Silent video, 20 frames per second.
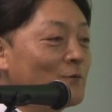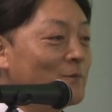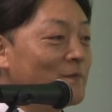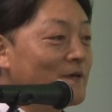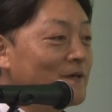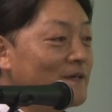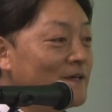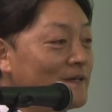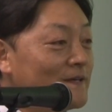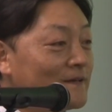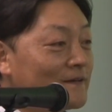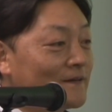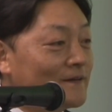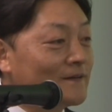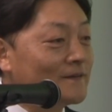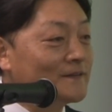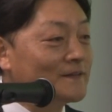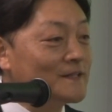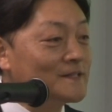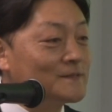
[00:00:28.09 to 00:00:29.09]
be here
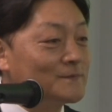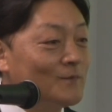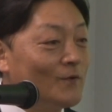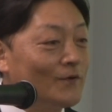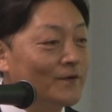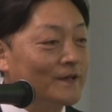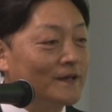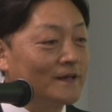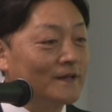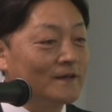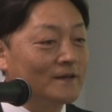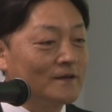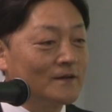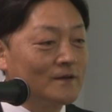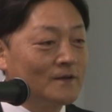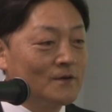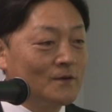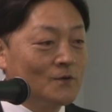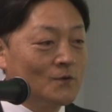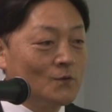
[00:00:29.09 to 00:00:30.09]
this morning
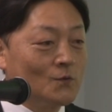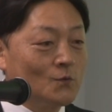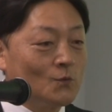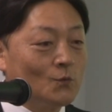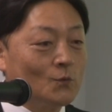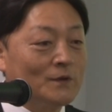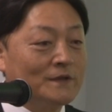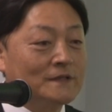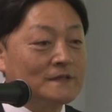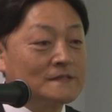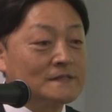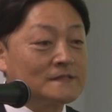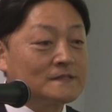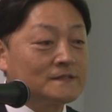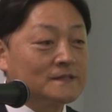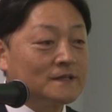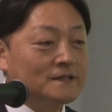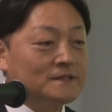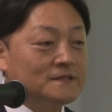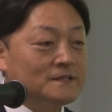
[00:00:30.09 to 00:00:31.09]
with
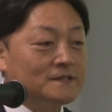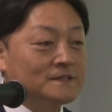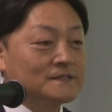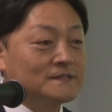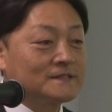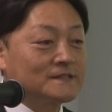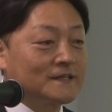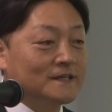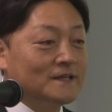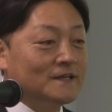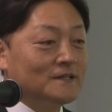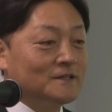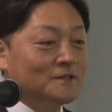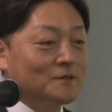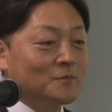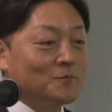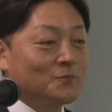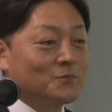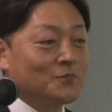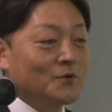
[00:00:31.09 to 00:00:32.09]
such a skilled